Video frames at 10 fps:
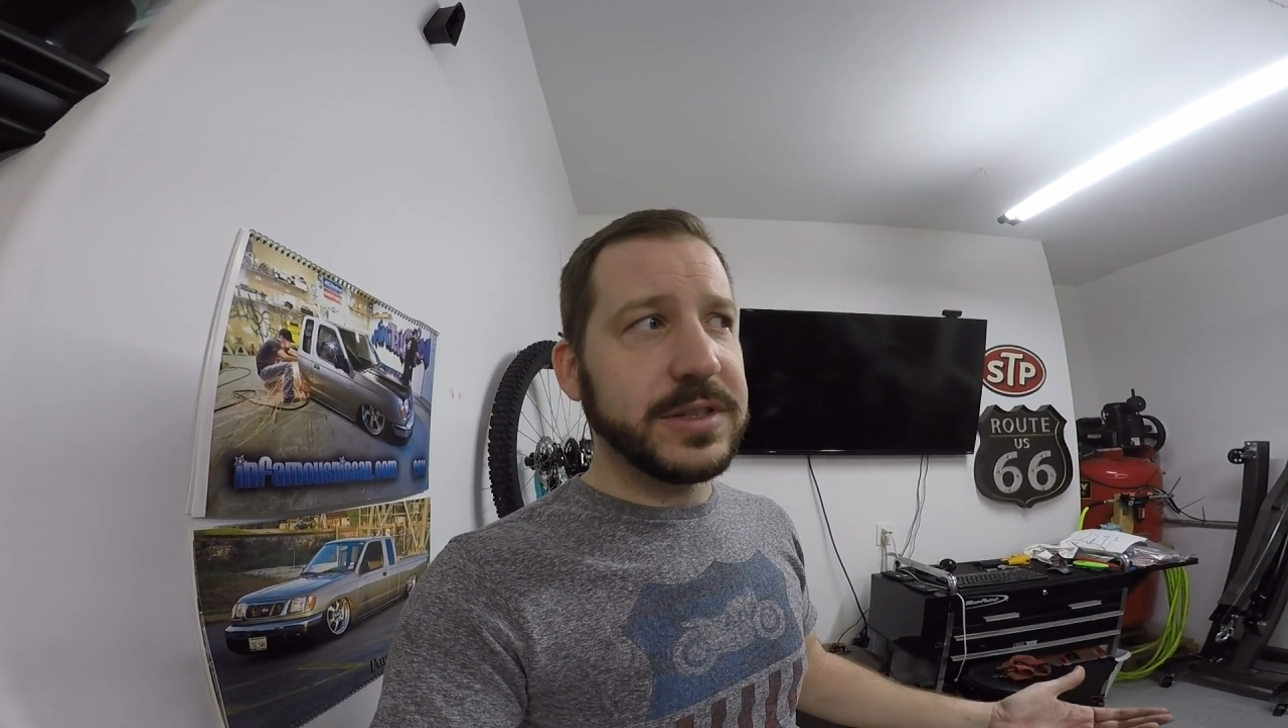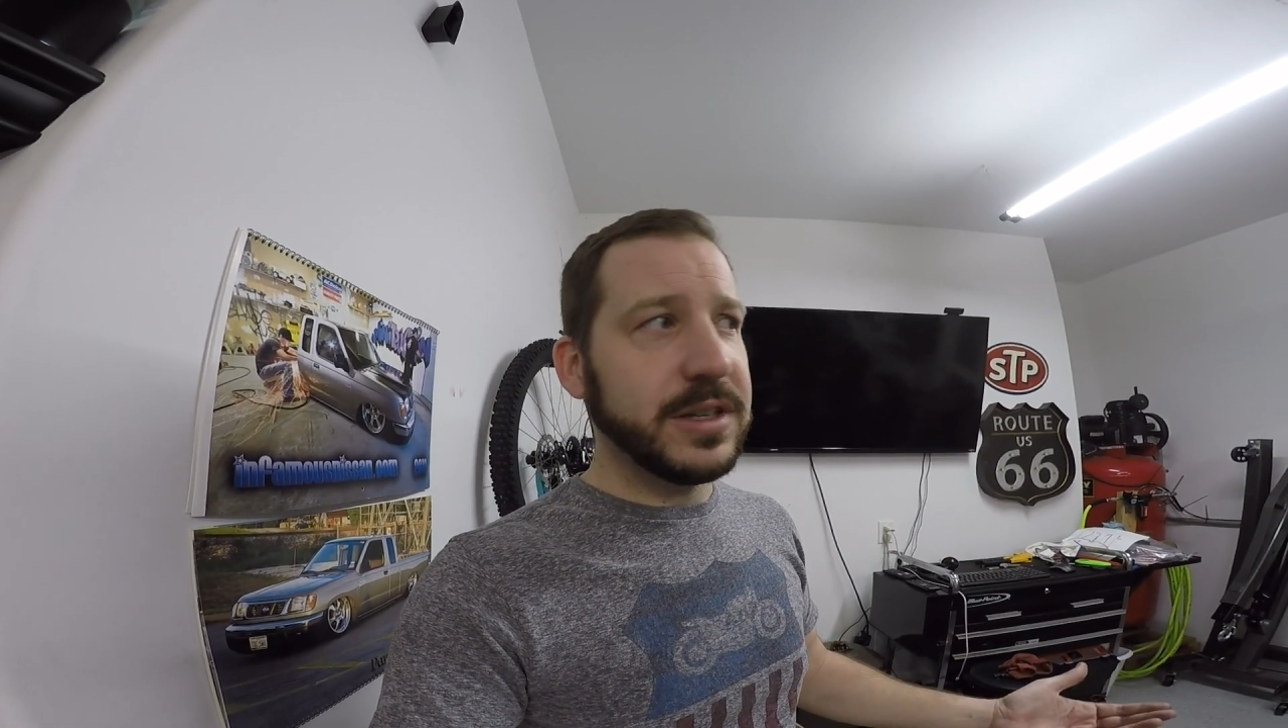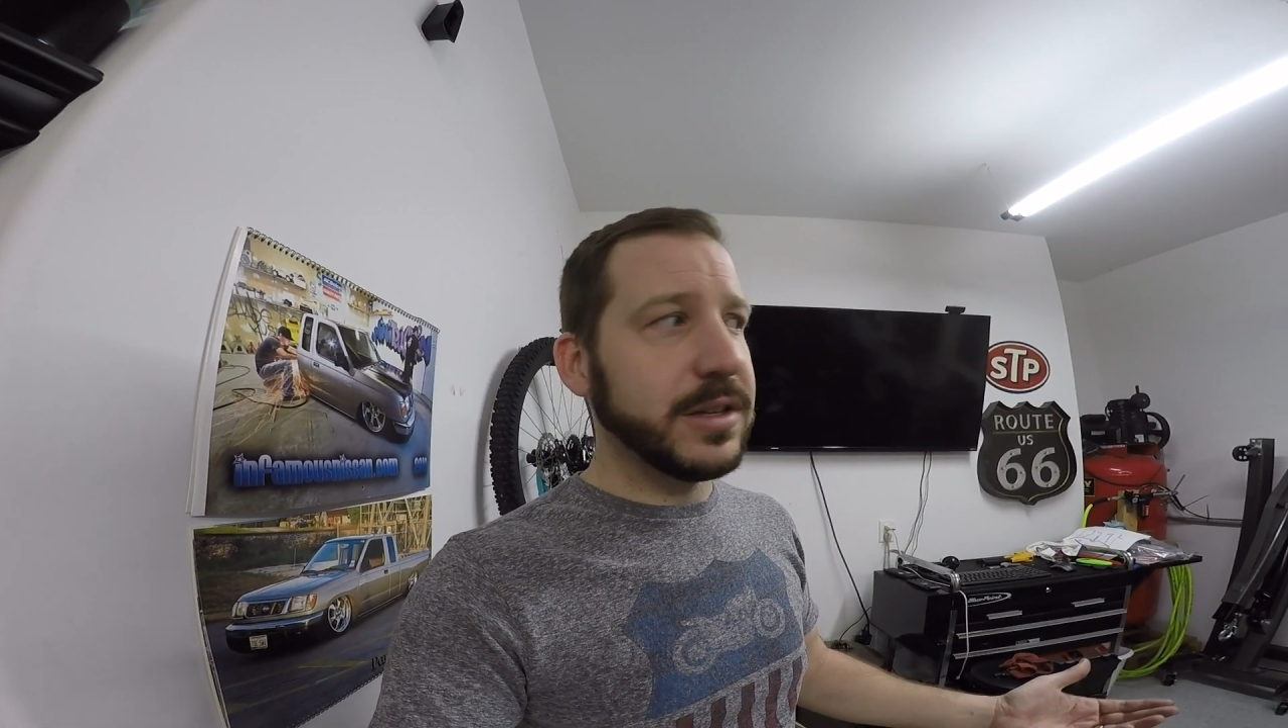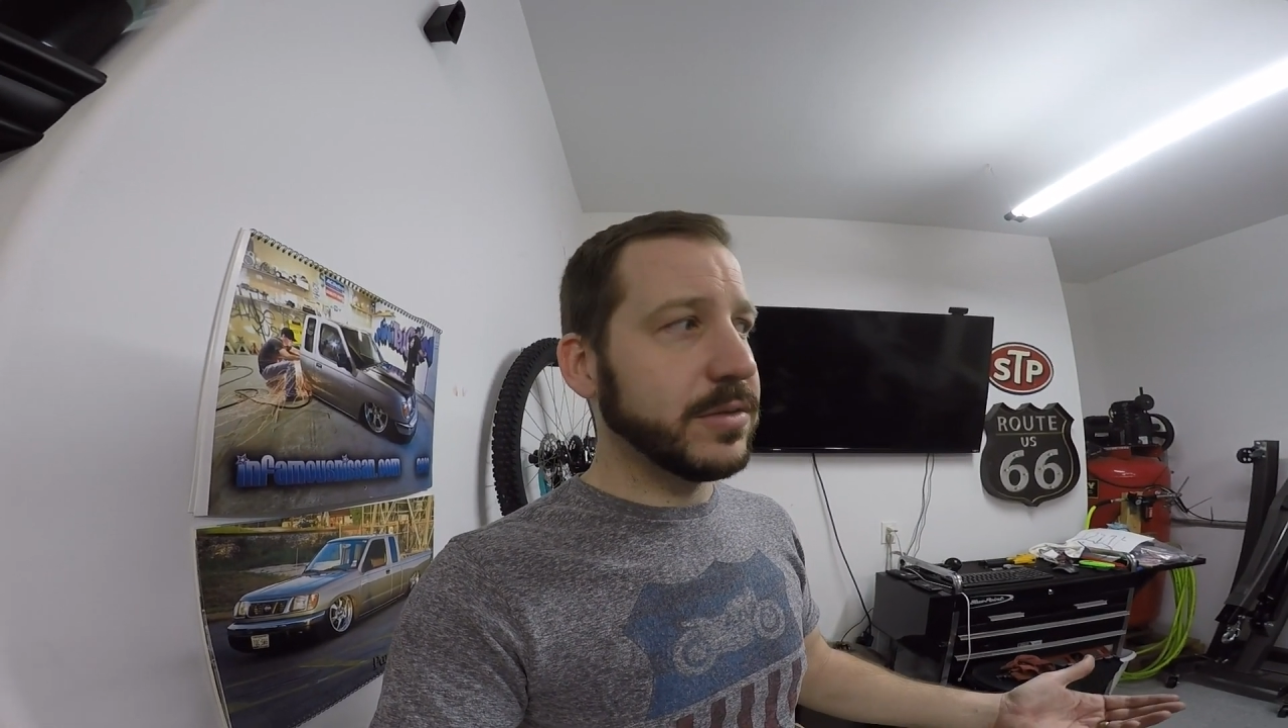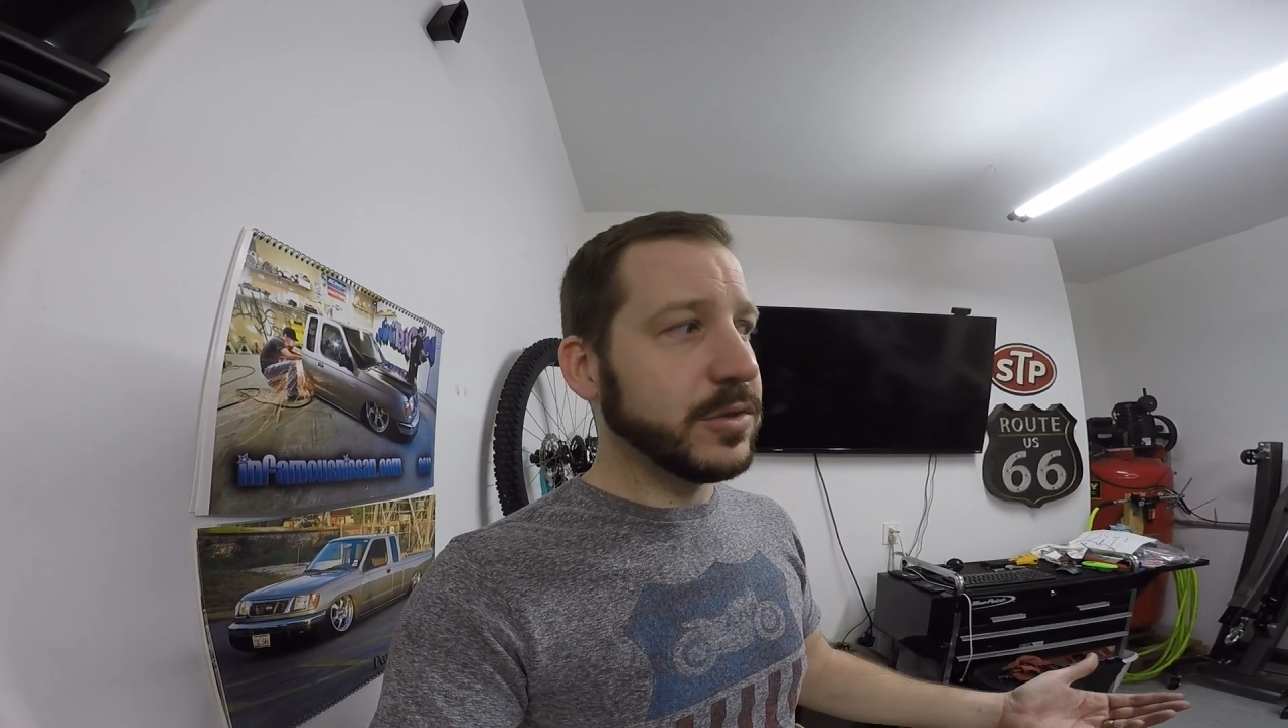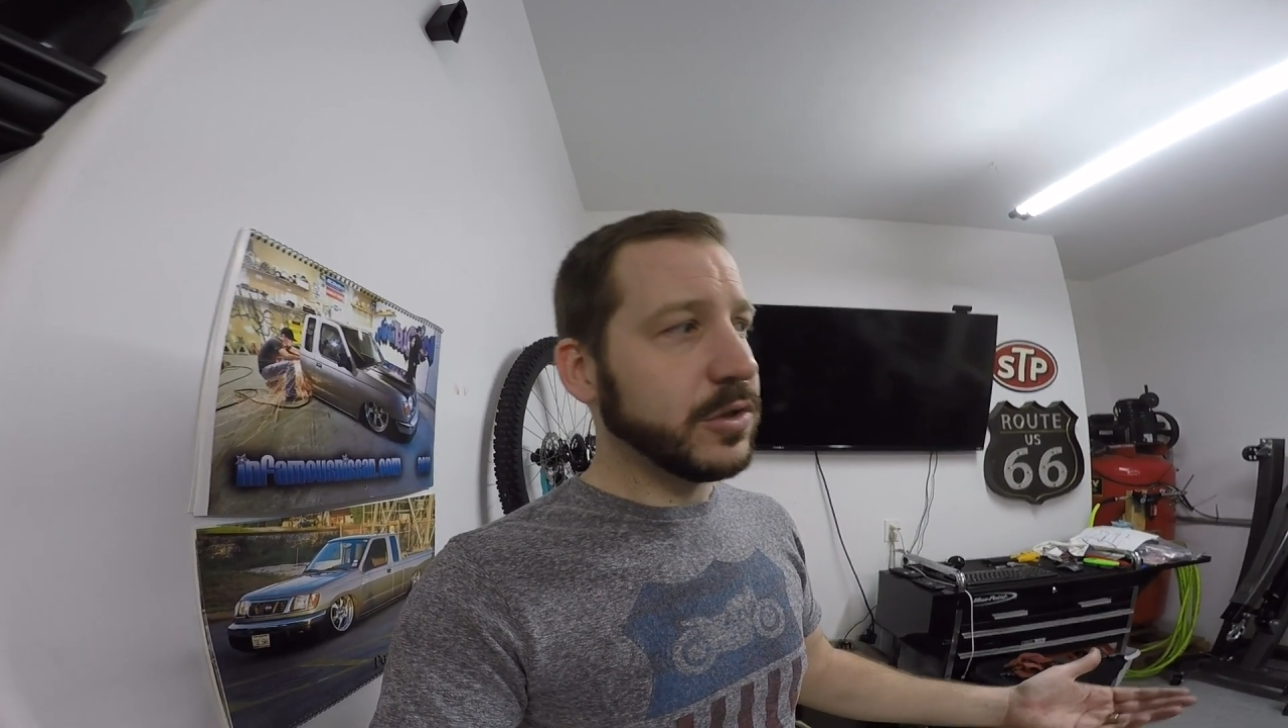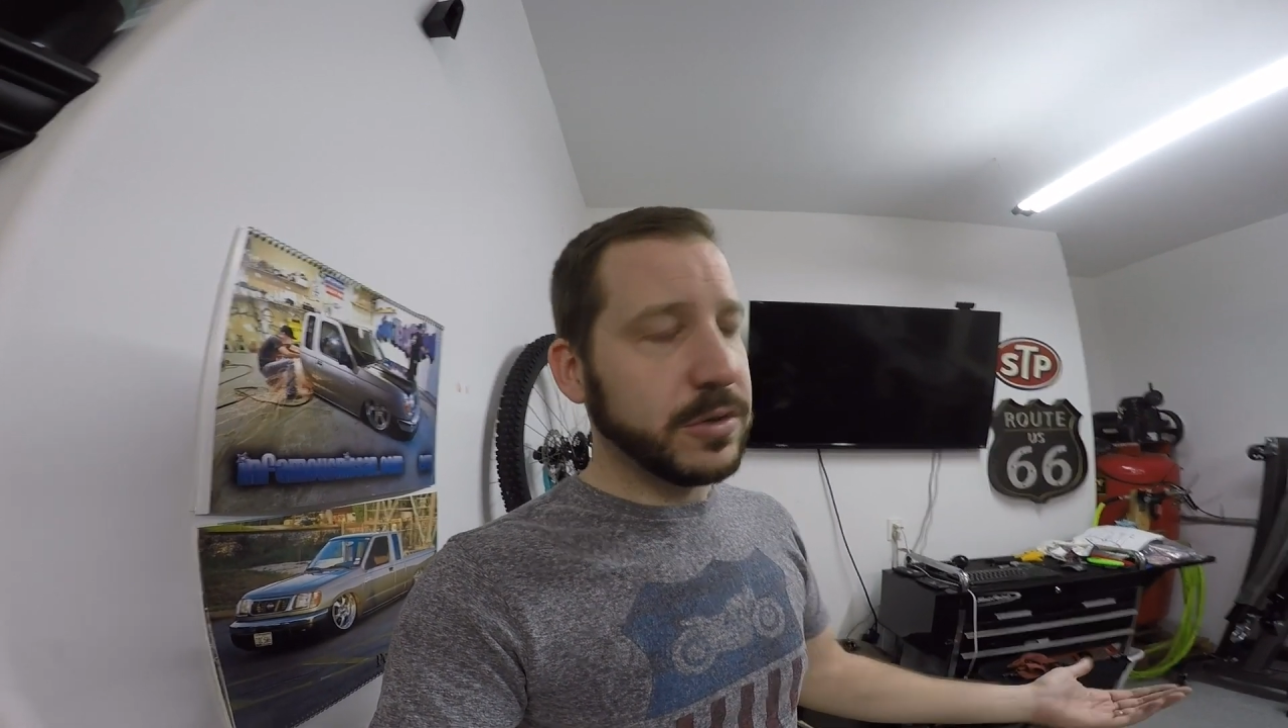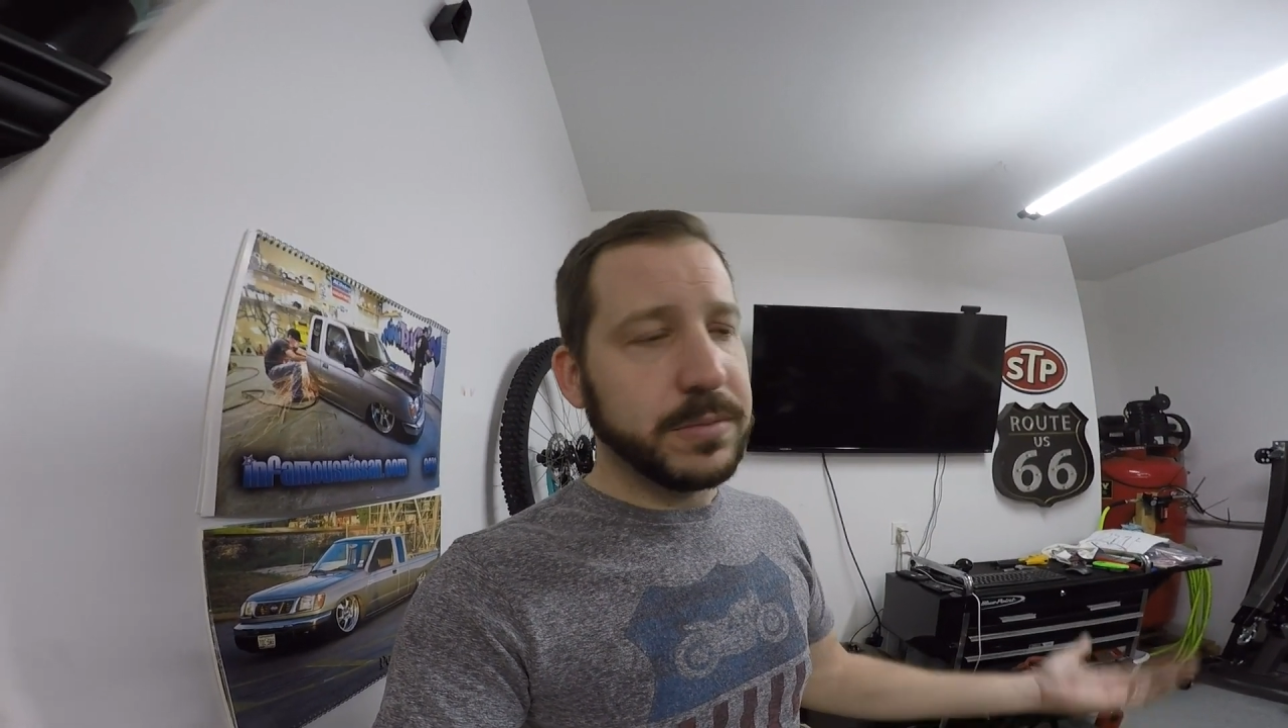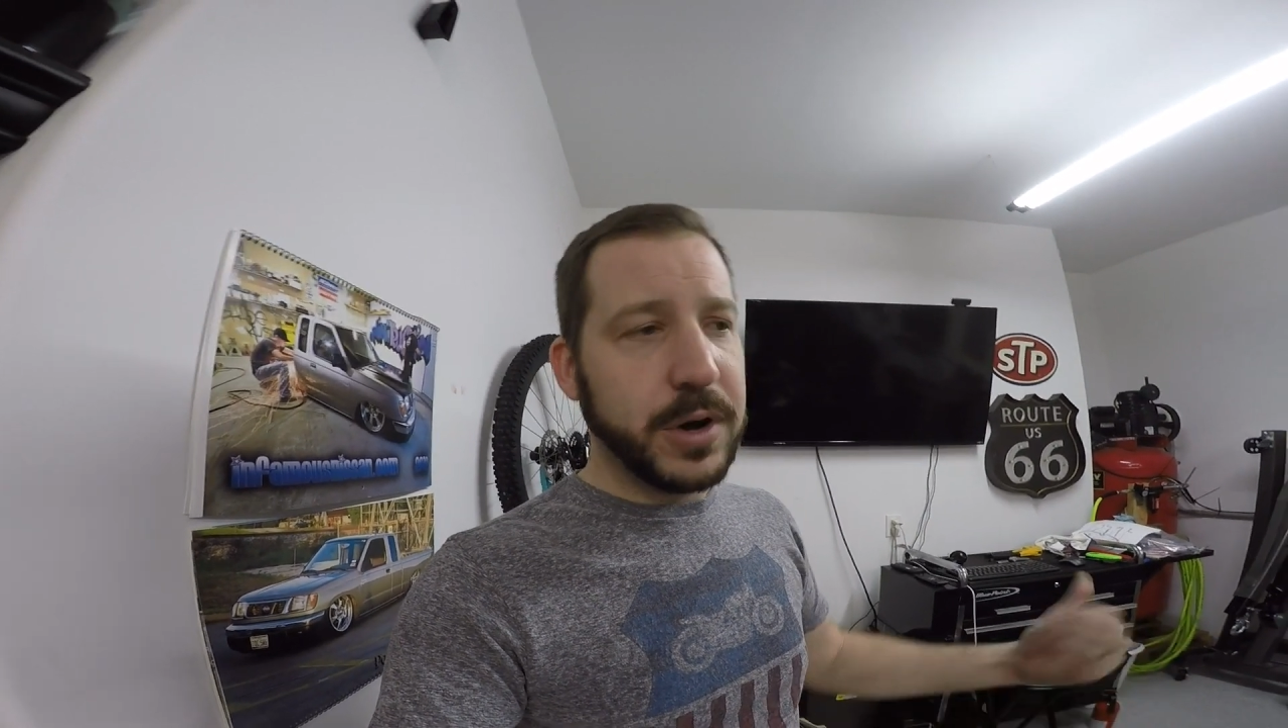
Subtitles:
see in certain